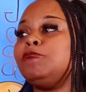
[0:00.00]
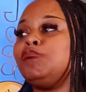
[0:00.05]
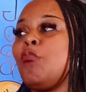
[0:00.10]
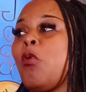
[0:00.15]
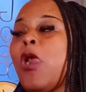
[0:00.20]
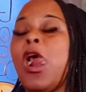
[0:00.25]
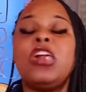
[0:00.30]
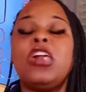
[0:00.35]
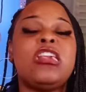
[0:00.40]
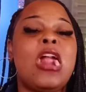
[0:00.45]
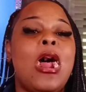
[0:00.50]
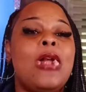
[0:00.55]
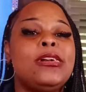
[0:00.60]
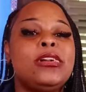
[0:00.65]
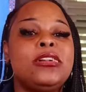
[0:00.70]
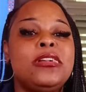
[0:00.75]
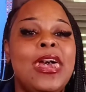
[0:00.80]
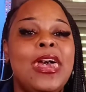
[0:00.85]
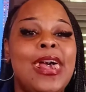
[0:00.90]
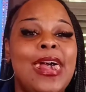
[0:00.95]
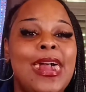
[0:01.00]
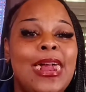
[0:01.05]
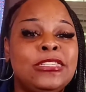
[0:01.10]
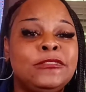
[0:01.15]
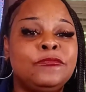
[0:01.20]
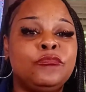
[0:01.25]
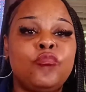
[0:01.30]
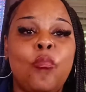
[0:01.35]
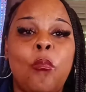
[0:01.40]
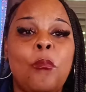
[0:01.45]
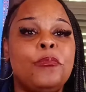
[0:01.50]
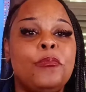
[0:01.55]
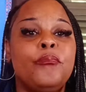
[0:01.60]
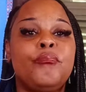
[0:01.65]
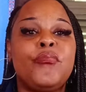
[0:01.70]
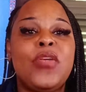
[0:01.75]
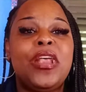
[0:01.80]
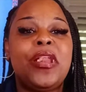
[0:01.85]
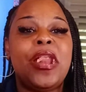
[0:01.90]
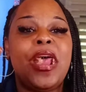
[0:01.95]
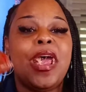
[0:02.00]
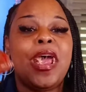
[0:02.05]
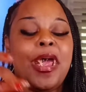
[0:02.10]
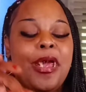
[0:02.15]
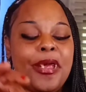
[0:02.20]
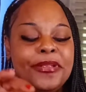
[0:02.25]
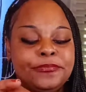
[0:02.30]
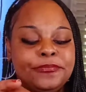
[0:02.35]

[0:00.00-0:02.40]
Oh, no, that's nine. Mm-mm, that's nine.